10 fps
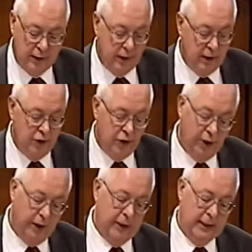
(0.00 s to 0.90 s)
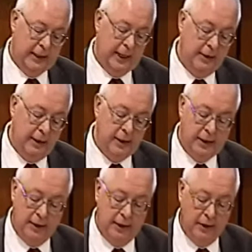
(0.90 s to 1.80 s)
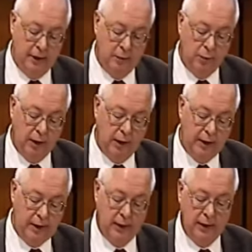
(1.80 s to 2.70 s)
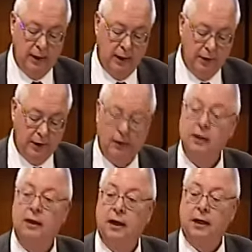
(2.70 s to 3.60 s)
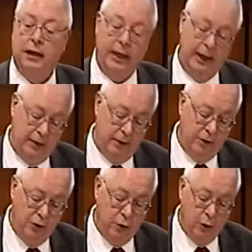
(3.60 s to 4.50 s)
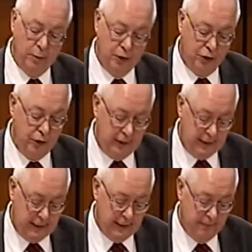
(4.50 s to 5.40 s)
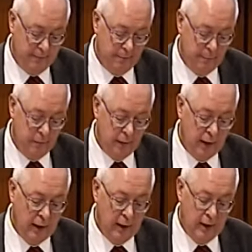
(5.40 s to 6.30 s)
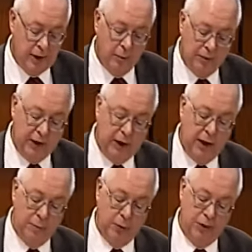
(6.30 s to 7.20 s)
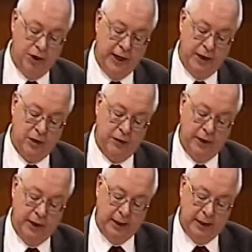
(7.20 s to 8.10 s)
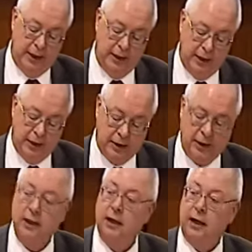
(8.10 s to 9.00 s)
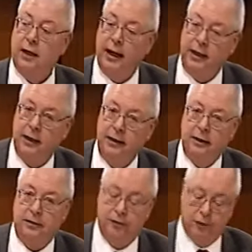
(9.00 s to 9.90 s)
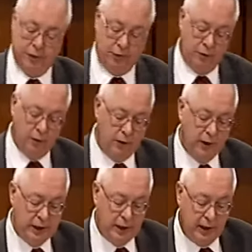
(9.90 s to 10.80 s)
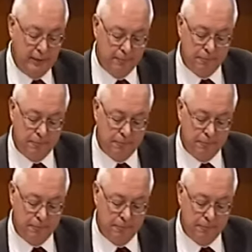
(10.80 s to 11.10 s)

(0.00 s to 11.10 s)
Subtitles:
ensure our exciting city deal plans are delivered and create new opportunities. Some of the key projects over the next 8 years are highlighted for you on the screen.